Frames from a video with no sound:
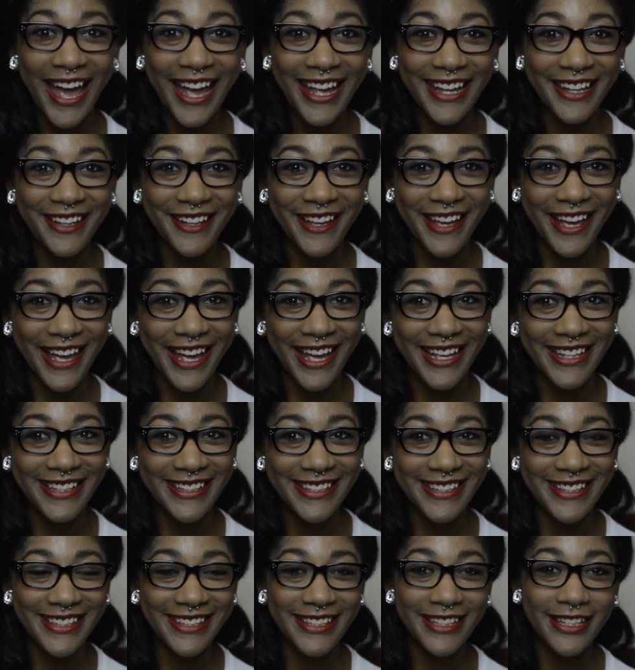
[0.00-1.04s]
Hi
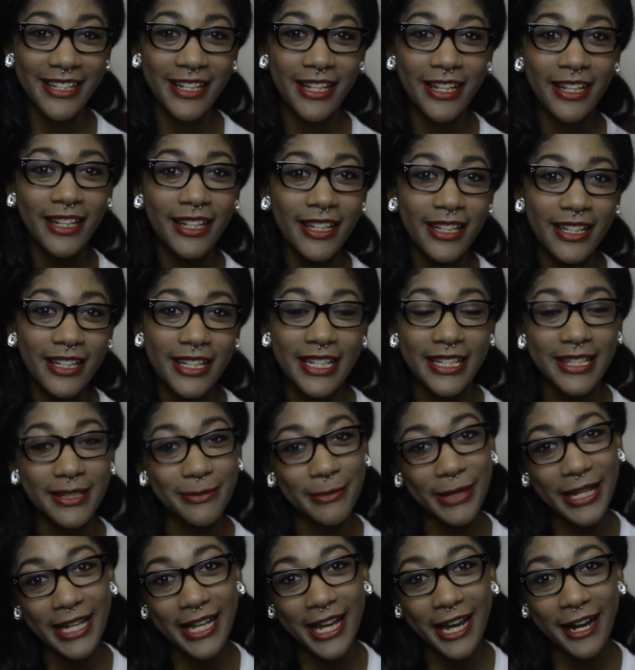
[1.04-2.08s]
guys, it's
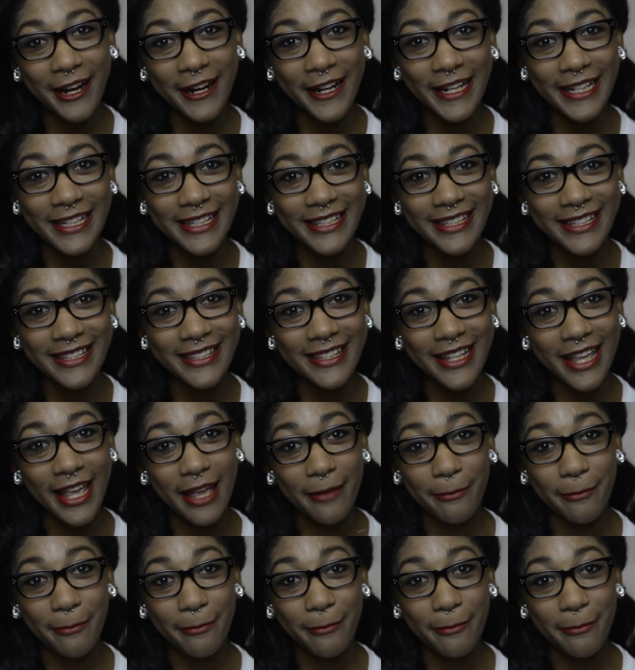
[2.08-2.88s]
me Eris,